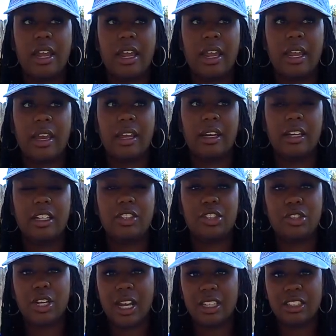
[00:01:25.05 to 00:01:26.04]
and let
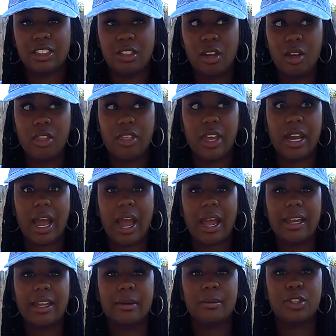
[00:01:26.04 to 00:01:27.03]
you guys know that
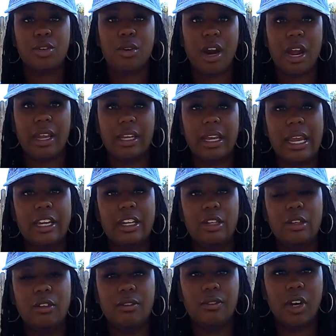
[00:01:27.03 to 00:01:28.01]
I am trying a
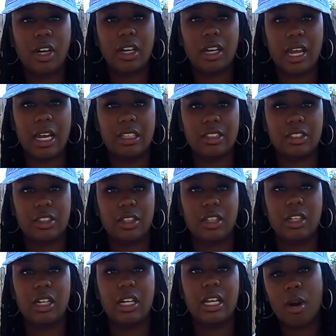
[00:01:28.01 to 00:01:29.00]
new
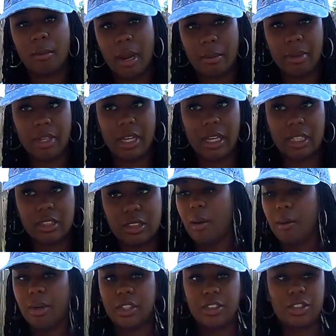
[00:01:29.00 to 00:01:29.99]
fertilizer for my plants. I
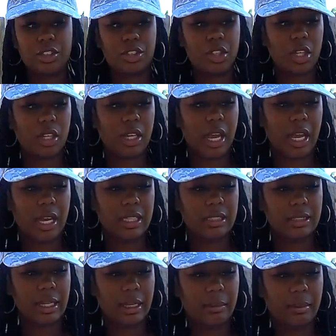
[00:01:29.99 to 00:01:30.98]
wanted to show you
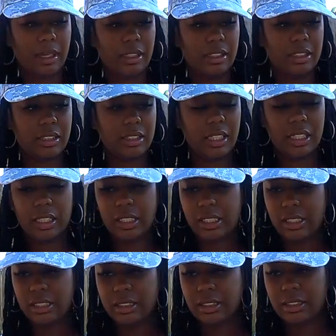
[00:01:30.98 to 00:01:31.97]
guys like my little
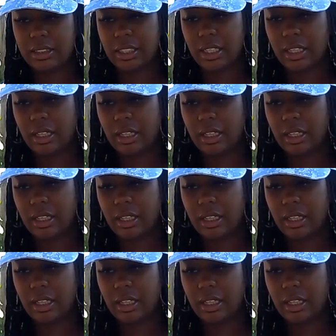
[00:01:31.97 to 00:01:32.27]
seedlings.